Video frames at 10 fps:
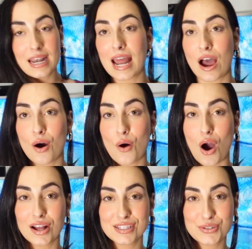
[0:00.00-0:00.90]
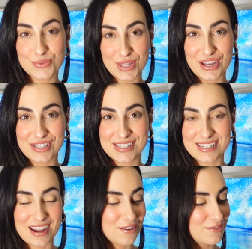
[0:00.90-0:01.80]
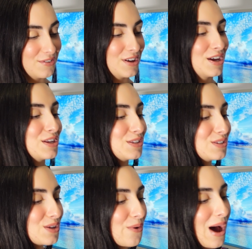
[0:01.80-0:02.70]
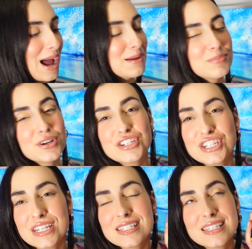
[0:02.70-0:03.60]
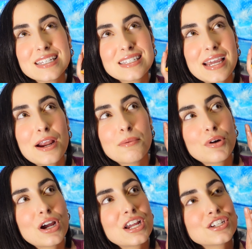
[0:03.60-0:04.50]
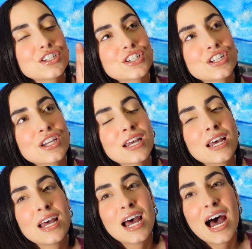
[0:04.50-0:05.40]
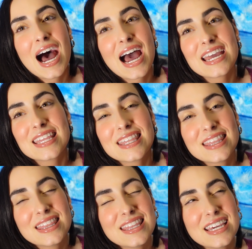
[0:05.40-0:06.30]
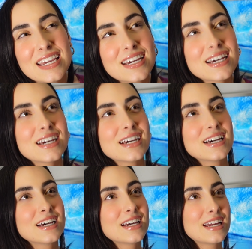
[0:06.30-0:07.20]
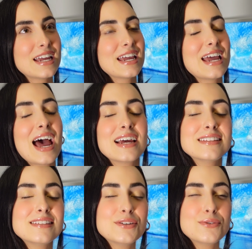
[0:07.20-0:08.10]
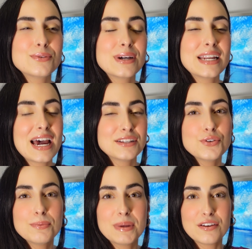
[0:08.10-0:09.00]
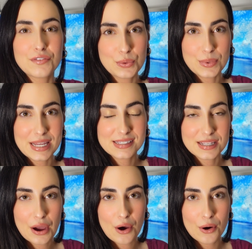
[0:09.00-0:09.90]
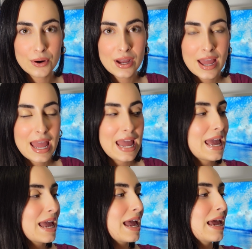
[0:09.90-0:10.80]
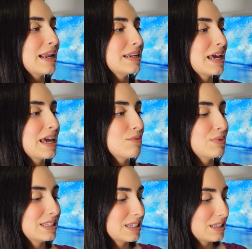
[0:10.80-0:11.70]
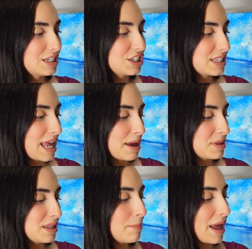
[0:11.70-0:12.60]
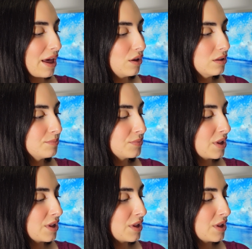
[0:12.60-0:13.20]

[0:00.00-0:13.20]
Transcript: Now on to the good stuff. So I purchased this airbrush. I think it had to have been a few weeks ago, and it recently just came in the mail.